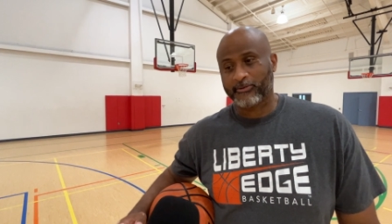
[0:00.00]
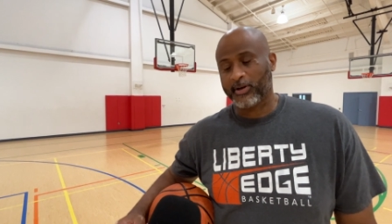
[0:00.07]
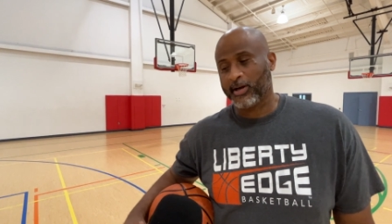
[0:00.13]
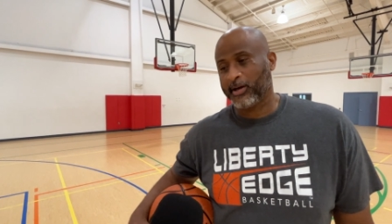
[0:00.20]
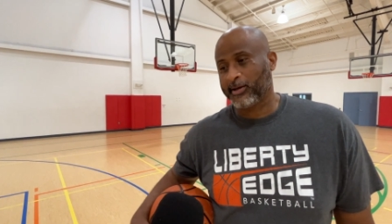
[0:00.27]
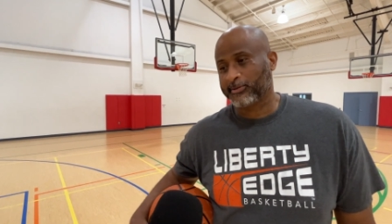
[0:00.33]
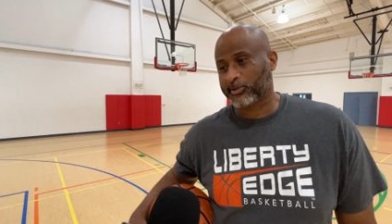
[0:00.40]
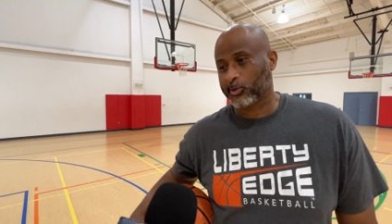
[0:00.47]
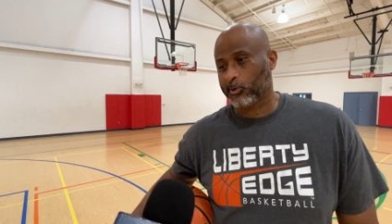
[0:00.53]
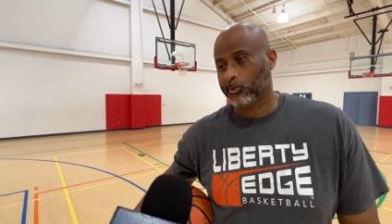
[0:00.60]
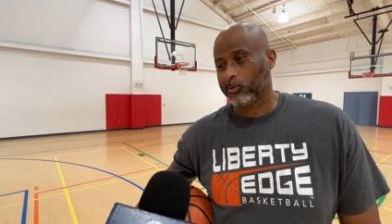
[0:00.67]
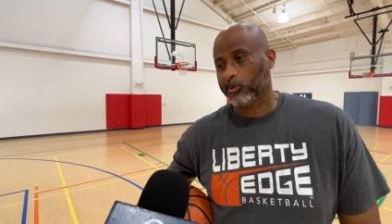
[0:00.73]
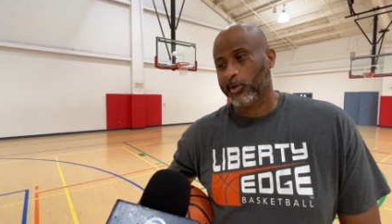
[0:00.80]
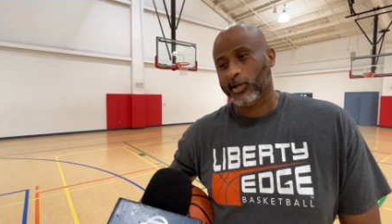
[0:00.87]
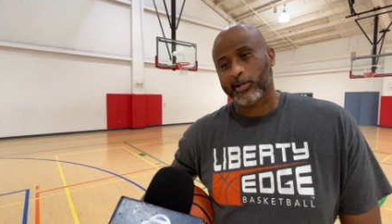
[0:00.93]
Uh, so
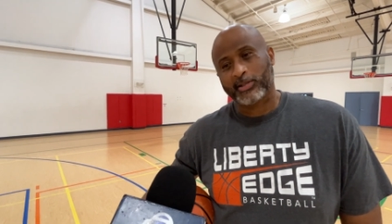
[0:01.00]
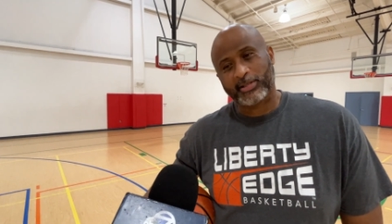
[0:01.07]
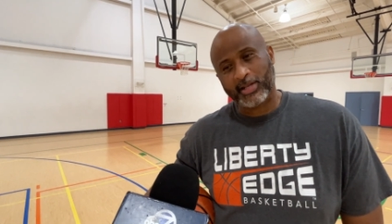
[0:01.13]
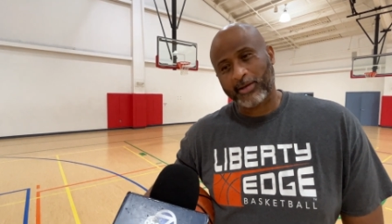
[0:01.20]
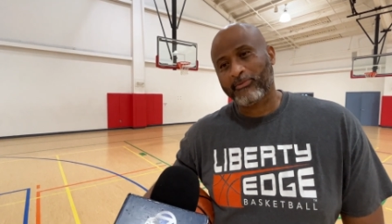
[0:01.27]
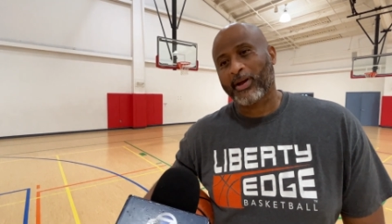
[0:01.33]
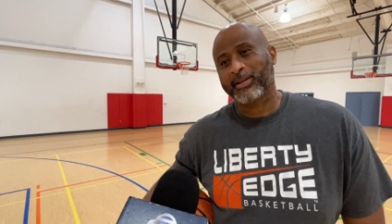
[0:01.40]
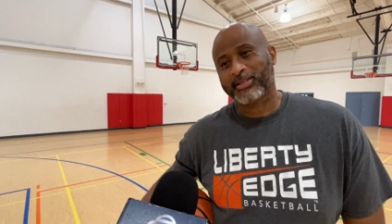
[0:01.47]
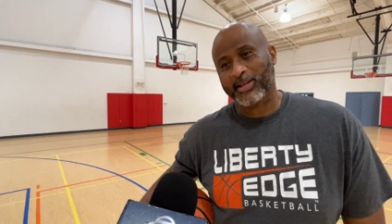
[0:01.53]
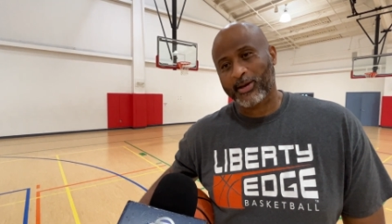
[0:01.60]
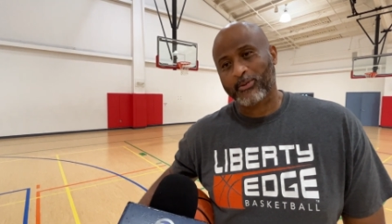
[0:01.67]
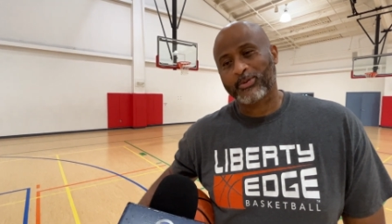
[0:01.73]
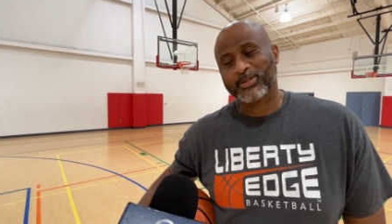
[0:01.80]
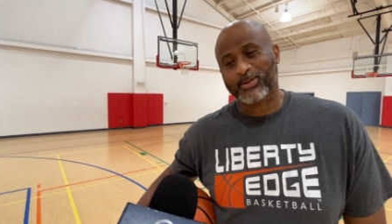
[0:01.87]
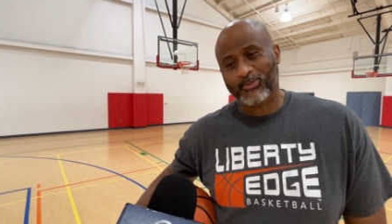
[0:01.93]
Dick Vitale
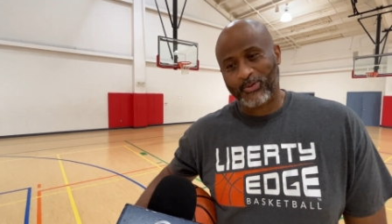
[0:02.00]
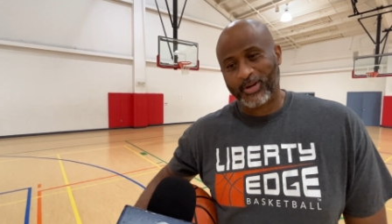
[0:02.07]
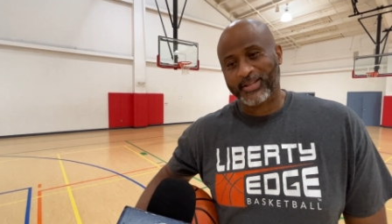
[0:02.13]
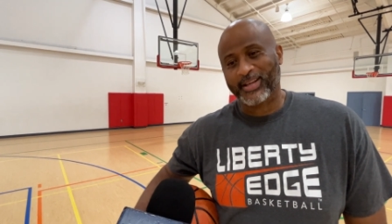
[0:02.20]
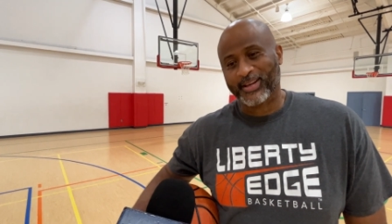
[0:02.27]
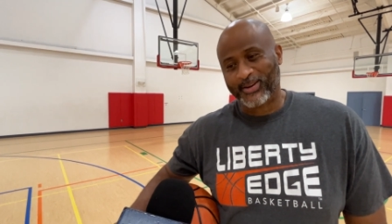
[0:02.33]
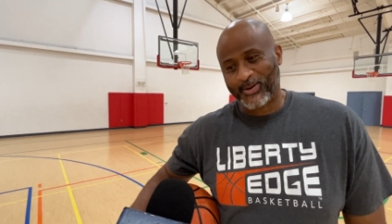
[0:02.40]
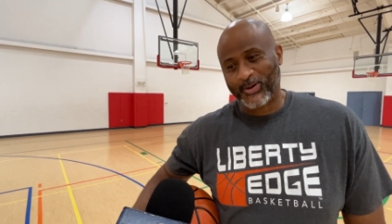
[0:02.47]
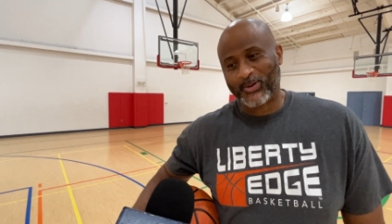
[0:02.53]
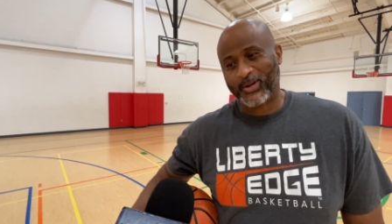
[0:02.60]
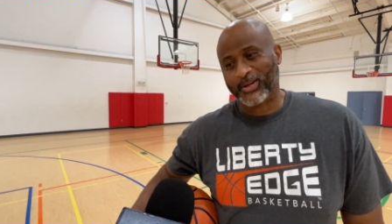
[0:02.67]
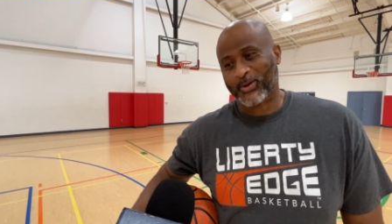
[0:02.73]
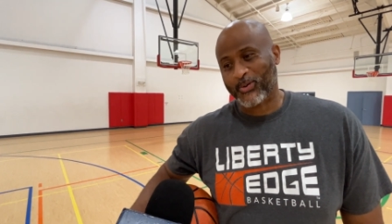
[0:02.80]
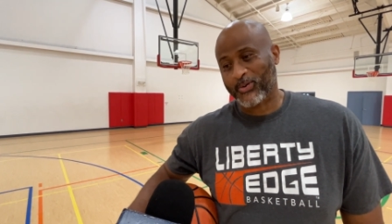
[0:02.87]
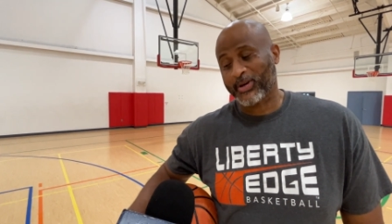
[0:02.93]
was the one that
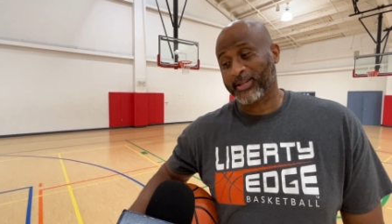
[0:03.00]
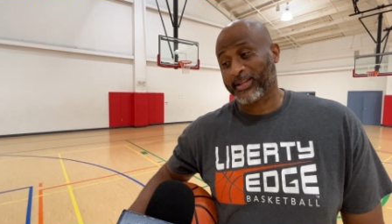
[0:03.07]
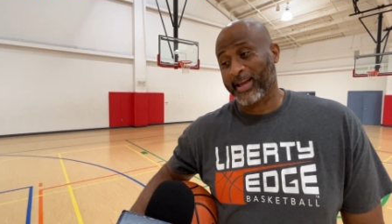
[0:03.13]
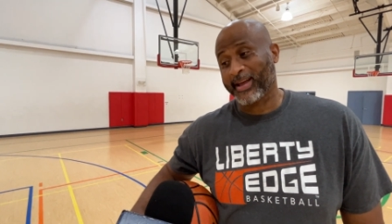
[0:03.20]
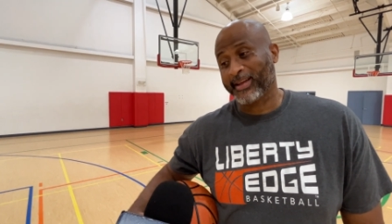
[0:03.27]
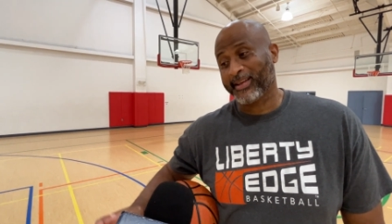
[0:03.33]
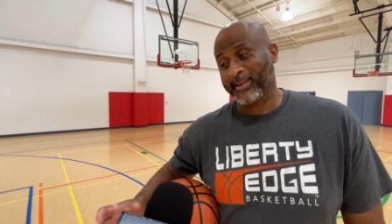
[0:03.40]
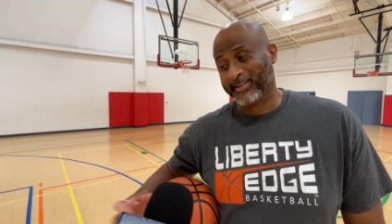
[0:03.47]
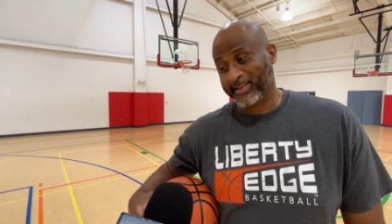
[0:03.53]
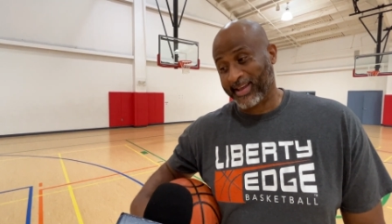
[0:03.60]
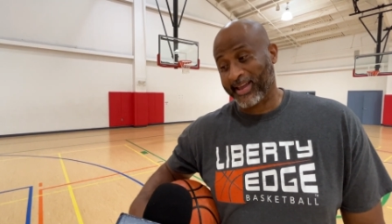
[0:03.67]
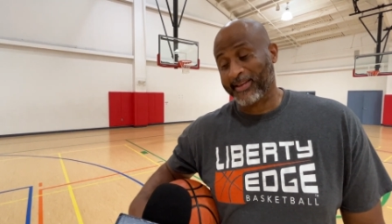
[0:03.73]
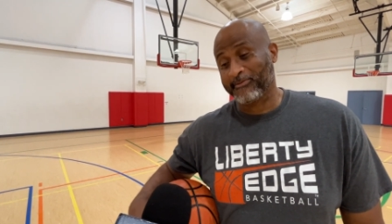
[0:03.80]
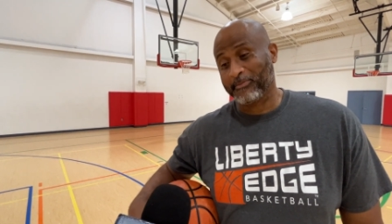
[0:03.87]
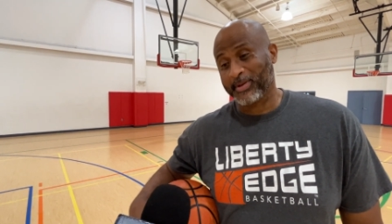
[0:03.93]
coined that and
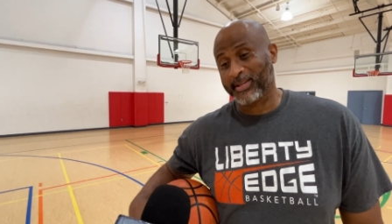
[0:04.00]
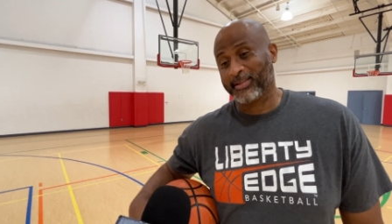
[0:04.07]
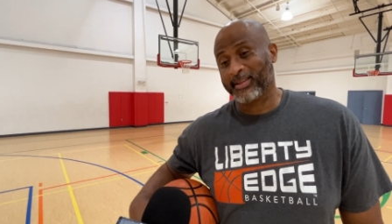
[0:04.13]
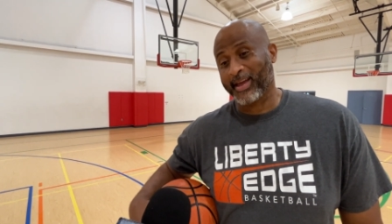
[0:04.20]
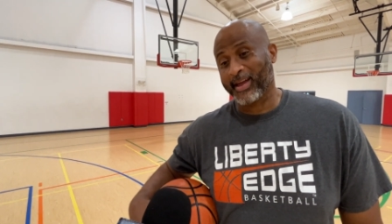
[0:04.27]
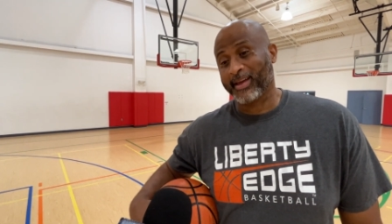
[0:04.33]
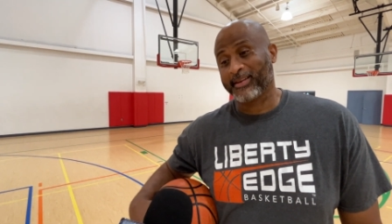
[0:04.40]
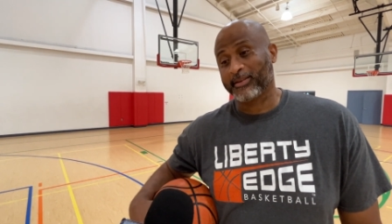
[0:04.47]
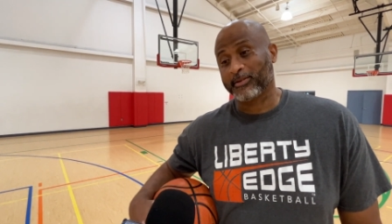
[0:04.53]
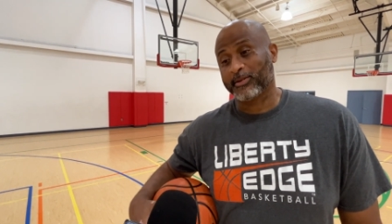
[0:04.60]
gave me that